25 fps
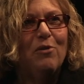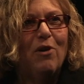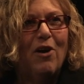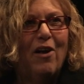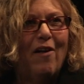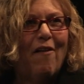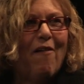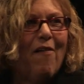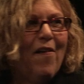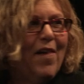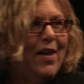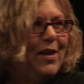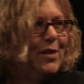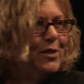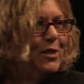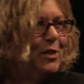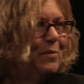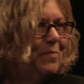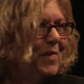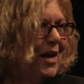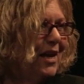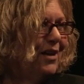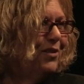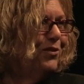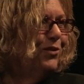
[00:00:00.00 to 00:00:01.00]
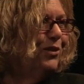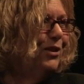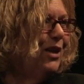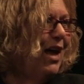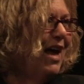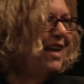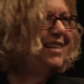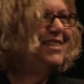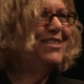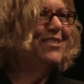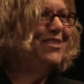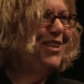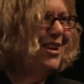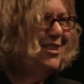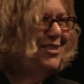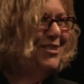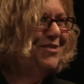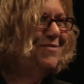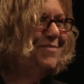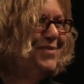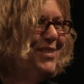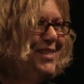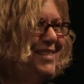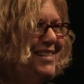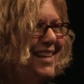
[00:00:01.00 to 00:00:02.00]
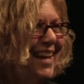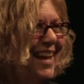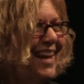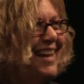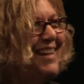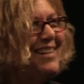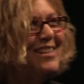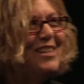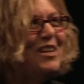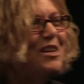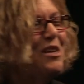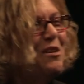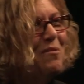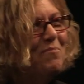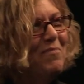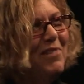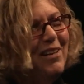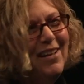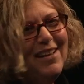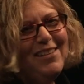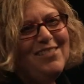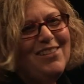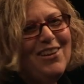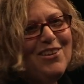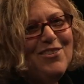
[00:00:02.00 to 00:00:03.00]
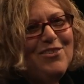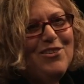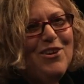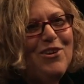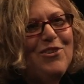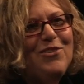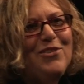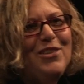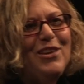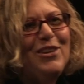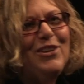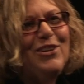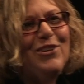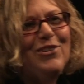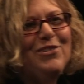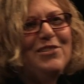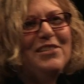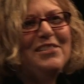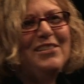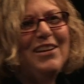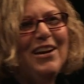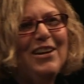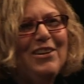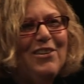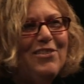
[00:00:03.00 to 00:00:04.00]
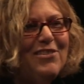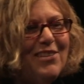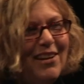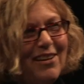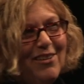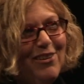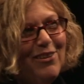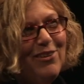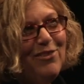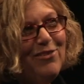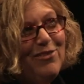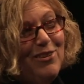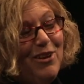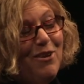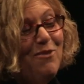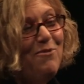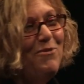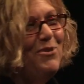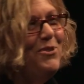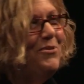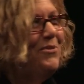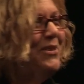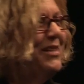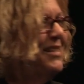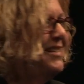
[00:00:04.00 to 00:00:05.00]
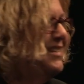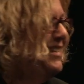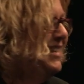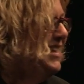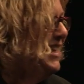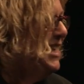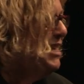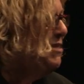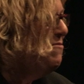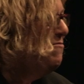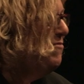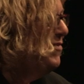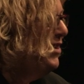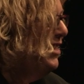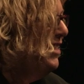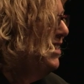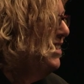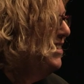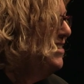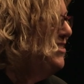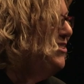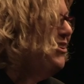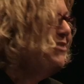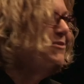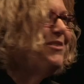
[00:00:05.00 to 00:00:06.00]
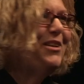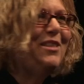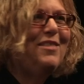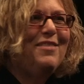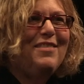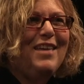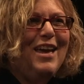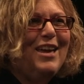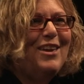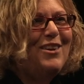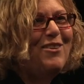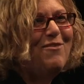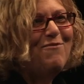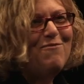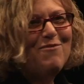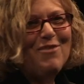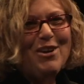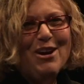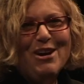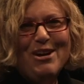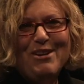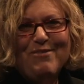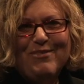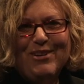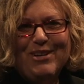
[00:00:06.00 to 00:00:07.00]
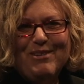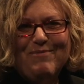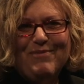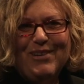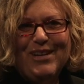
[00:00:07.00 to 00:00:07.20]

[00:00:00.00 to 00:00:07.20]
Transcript: you all to make lots and lots of mistakes because I know that you're designers and you'll know which ones to keep. So I want to thank you very, very